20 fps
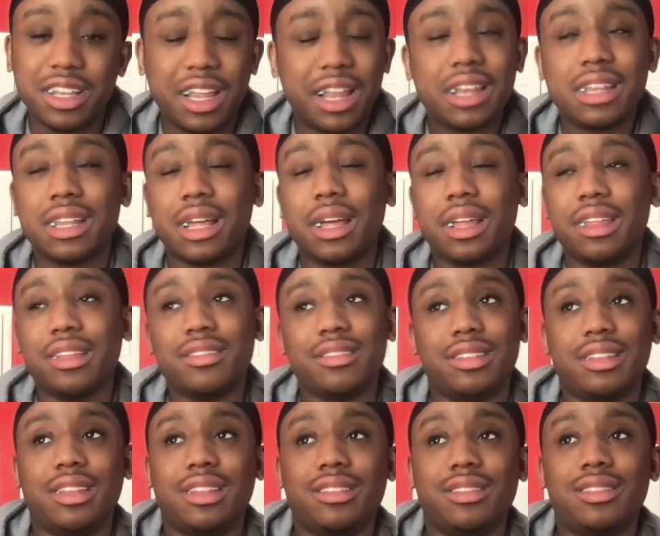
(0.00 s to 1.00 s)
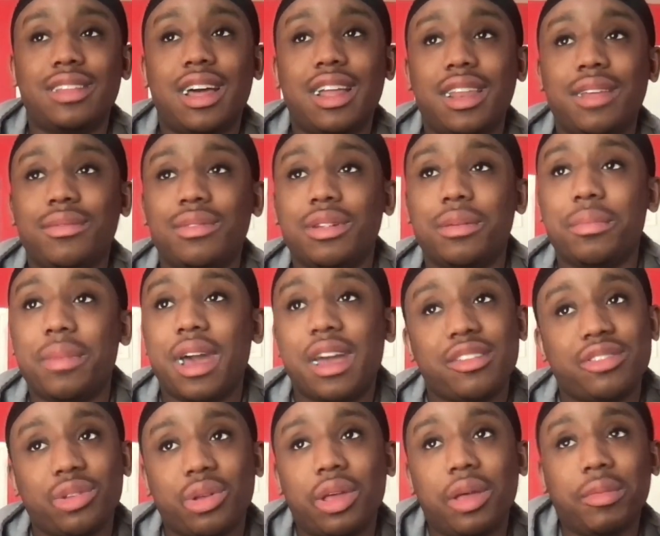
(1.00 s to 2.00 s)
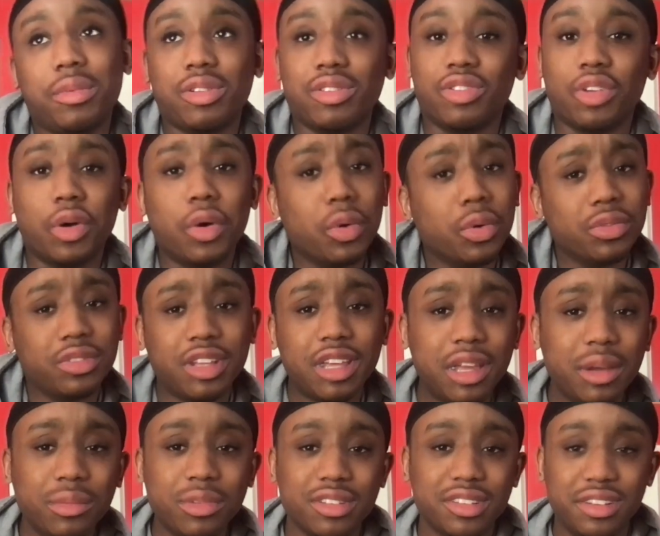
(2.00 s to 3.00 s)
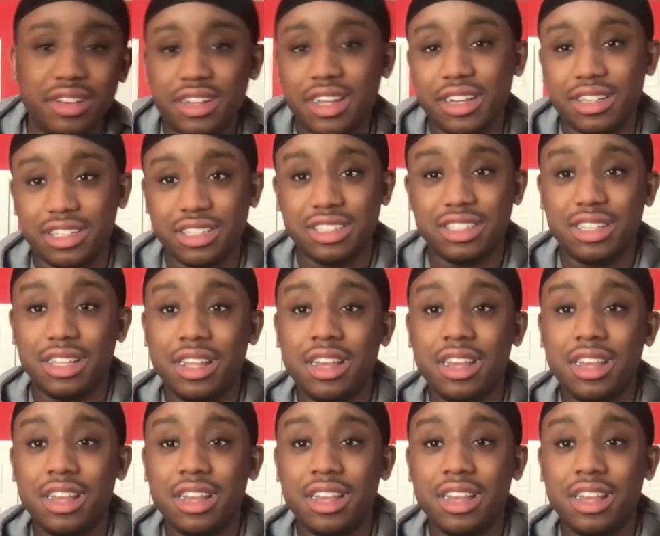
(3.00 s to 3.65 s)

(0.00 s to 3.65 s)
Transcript: And it's not even to bash on him because the whole team wasn't that good.